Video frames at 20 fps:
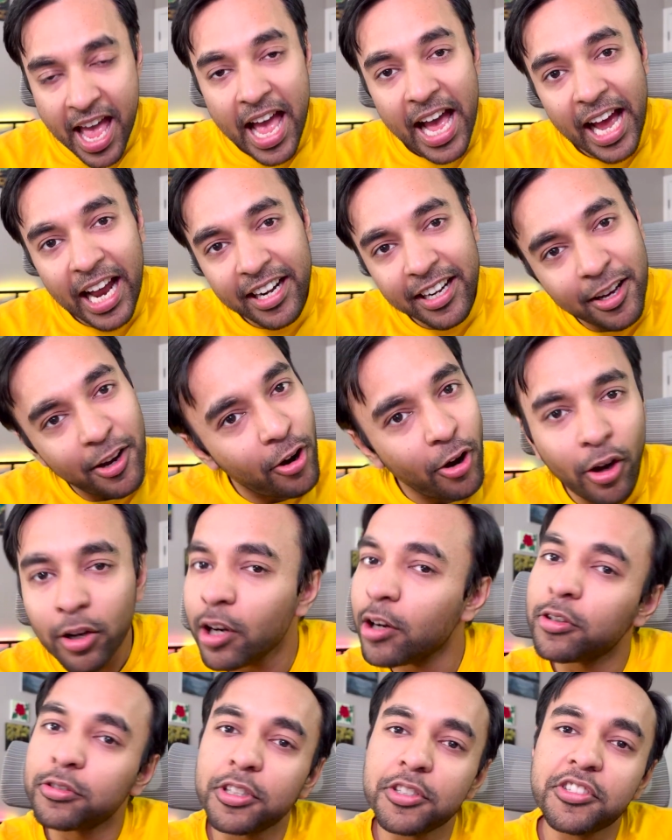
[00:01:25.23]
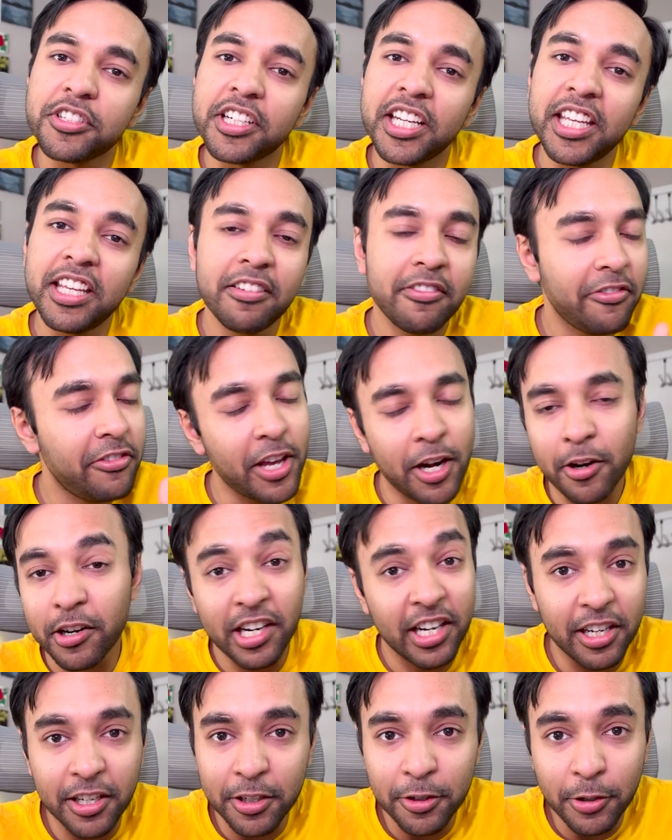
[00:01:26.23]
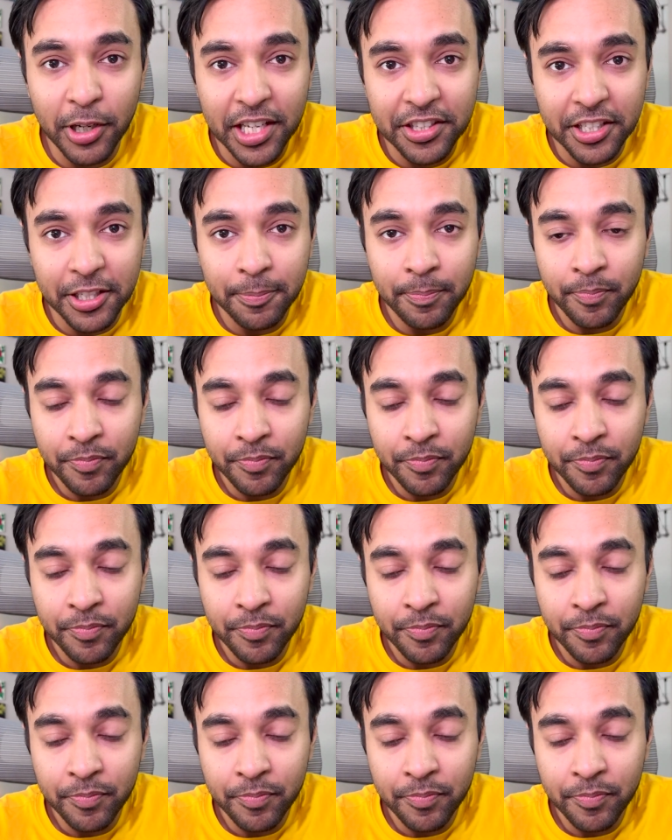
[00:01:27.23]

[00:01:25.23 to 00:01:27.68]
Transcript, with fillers: and all along the journey, we are gonna learn together.